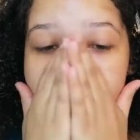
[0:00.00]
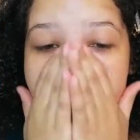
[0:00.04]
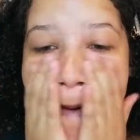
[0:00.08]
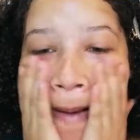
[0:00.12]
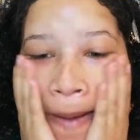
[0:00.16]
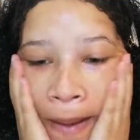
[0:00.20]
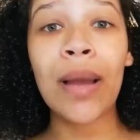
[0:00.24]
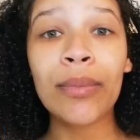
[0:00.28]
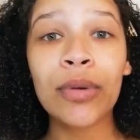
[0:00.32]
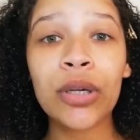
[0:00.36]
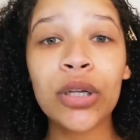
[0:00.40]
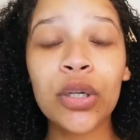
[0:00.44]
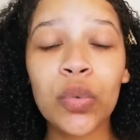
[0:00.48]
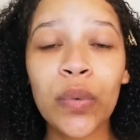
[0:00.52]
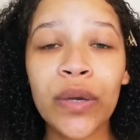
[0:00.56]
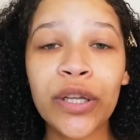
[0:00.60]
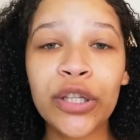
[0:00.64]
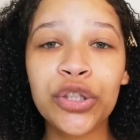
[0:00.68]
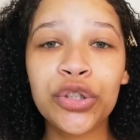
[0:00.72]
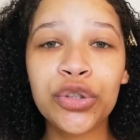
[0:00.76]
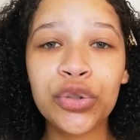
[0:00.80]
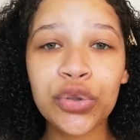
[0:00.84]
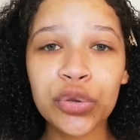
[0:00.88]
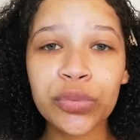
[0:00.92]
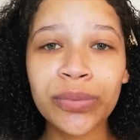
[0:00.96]
I'm gonna
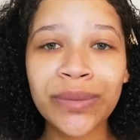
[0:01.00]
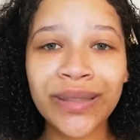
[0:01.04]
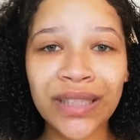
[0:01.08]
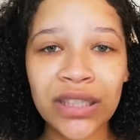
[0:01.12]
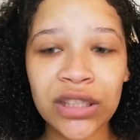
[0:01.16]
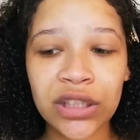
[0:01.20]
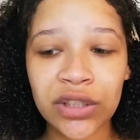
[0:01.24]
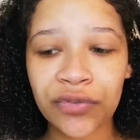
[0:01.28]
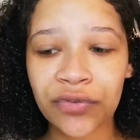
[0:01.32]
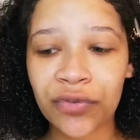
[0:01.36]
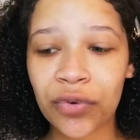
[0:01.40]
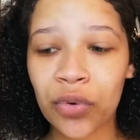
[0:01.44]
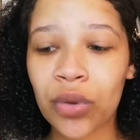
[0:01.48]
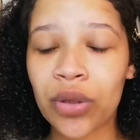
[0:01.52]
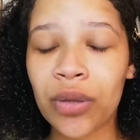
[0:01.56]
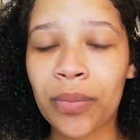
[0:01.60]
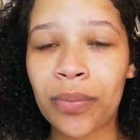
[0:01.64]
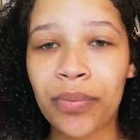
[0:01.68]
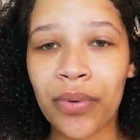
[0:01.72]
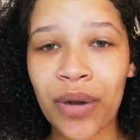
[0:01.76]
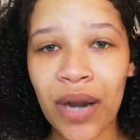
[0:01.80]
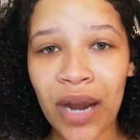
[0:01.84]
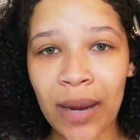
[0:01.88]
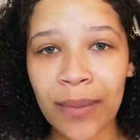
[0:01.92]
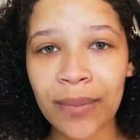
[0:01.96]
wait 2 minutes for the
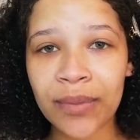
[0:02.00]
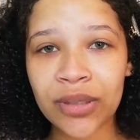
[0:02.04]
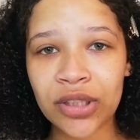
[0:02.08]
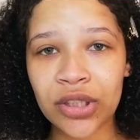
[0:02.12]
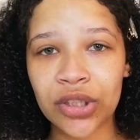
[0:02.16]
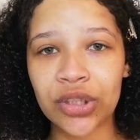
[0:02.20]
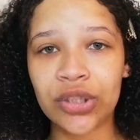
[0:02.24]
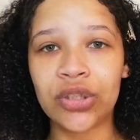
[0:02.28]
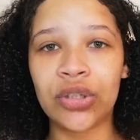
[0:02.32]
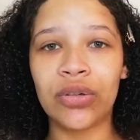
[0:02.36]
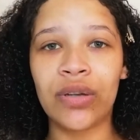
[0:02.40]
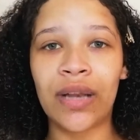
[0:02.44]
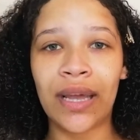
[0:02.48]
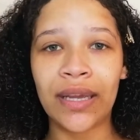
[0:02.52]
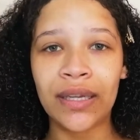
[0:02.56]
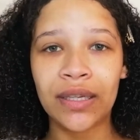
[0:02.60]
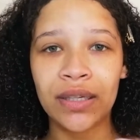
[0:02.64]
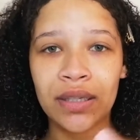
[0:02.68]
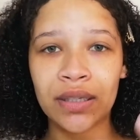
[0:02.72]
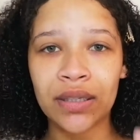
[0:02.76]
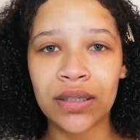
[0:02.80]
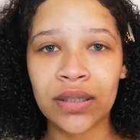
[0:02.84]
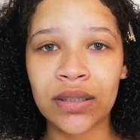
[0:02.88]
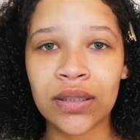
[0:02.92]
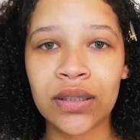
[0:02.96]
primer just to
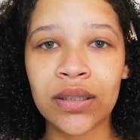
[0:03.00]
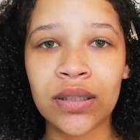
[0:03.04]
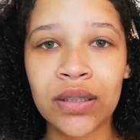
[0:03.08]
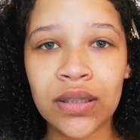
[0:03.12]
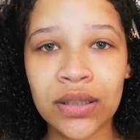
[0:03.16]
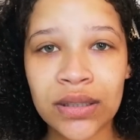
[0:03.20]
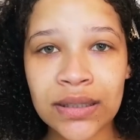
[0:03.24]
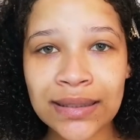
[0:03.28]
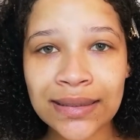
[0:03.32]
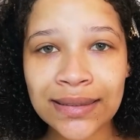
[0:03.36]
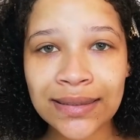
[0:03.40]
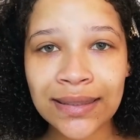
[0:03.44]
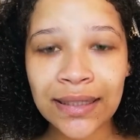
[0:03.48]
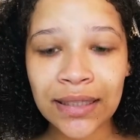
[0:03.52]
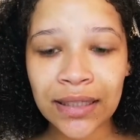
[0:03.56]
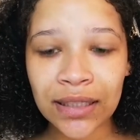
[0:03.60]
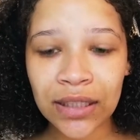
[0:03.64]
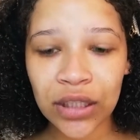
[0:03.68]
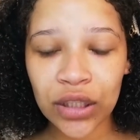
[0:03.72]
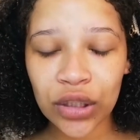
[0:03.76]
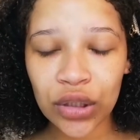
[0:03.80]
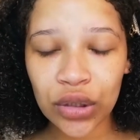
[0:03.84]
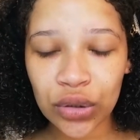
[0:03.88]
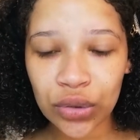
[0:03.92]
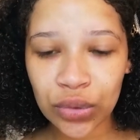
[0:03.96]
like sink
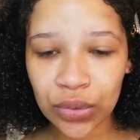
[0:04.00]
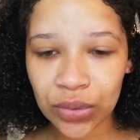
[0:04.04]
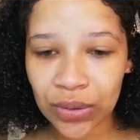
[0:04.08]
into